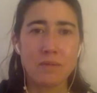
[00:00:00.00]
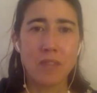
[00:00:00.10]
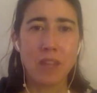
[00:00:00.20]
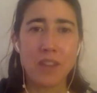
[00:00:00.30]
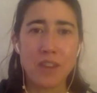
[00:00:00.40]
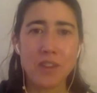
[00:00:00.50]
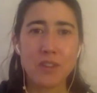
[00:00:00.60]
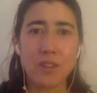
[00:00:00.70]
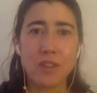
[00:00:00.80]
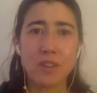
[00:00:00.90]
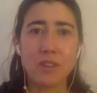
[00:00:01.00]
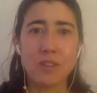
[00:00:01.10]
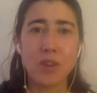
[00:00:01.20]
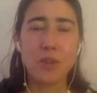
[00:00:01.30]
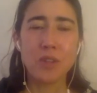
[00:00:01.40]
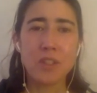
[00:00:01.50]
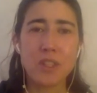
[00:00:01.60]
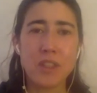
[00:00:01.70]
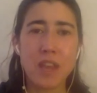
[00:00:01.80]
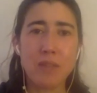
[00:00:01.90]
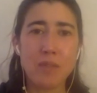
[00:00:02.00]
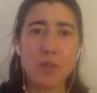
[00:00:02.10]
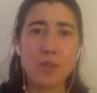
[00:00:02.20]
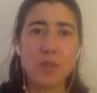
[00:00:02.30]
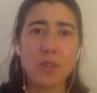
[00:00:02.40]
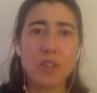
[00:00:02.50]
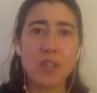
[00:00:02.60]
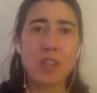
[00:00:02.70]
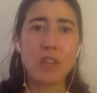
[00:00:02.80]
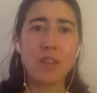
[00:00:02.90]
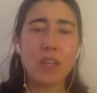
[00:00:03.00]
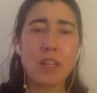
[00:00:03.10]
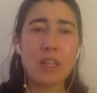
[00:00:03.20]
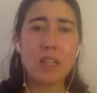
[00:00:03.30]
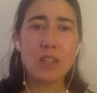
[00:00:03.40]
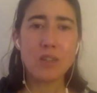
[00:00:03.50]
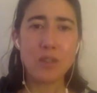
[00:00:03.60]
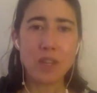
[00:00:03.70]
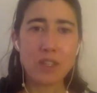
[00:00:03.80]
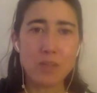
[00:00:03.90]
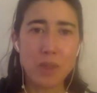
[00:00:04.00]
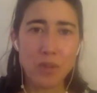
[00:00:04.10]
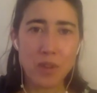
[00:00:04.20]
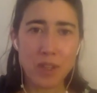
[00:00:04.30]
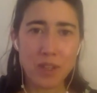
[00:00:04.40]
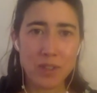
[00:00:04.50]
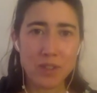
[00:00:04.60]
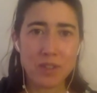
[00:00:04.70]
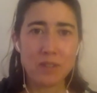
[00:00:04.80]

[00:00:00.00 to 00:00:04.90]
I think you'll notice that that produces an even cleaner experience